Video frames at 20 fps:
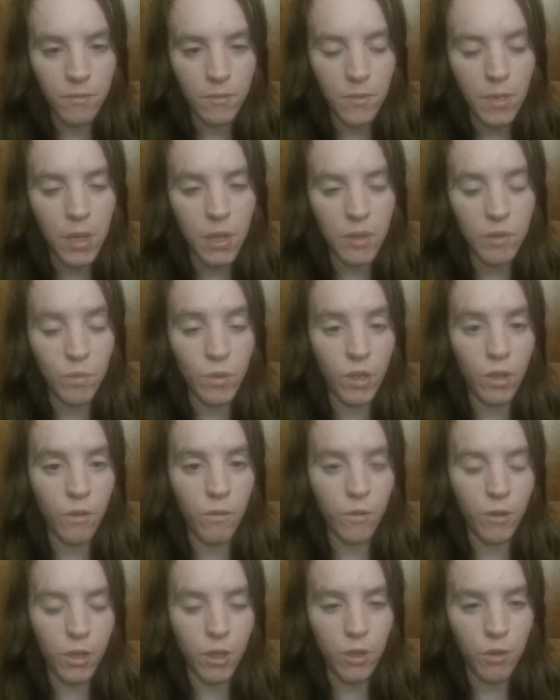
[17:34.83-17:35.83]
his will
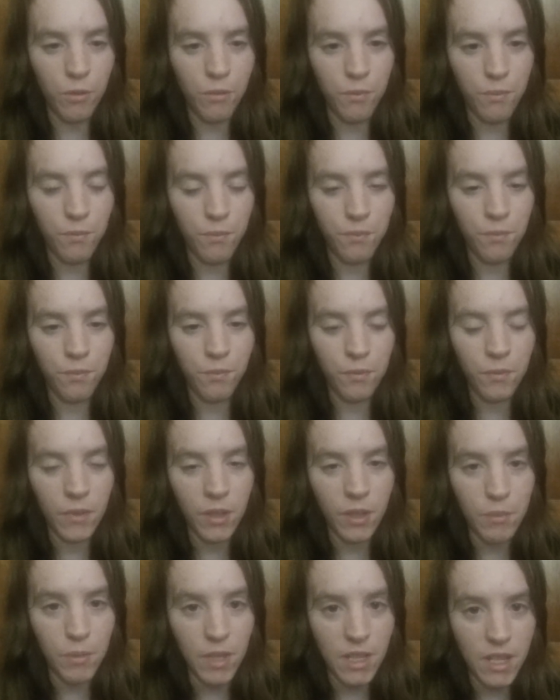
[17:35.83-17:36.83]
for you,
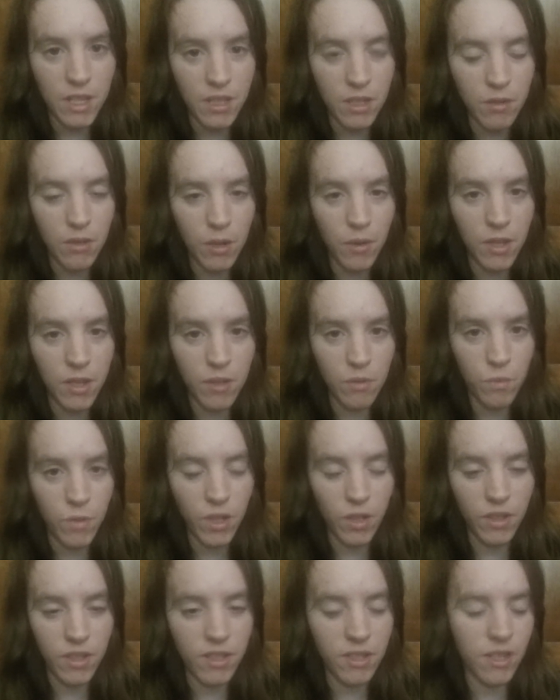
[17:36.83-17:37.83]
because you know his
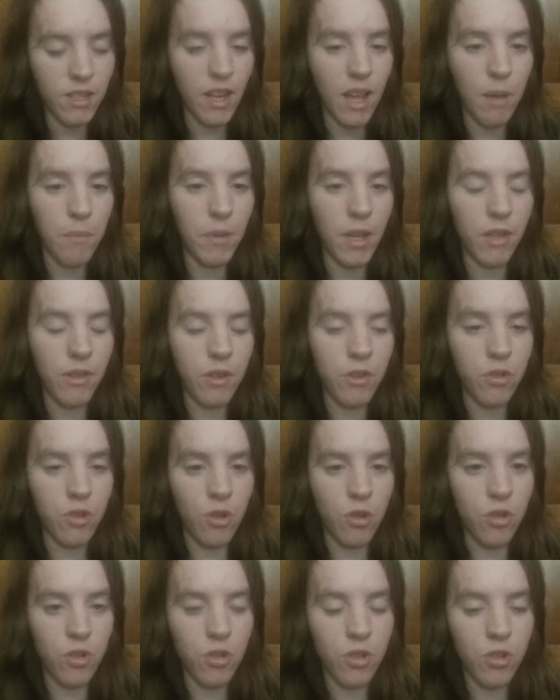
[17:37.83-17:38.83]
will is to not be in the
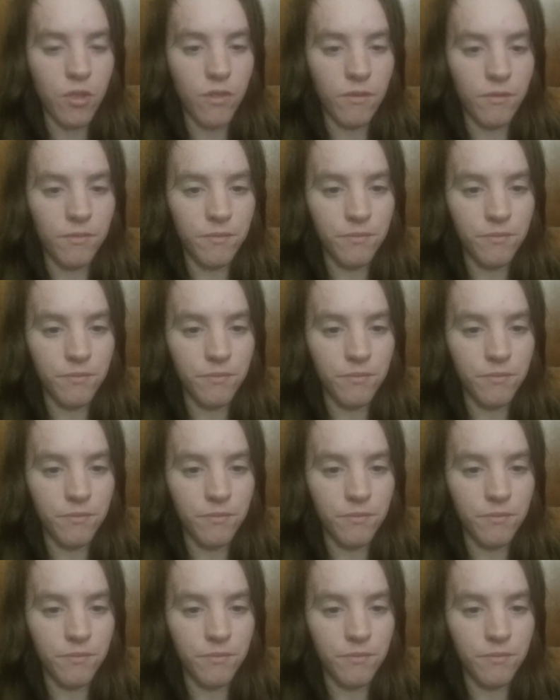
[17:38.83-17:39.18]
church.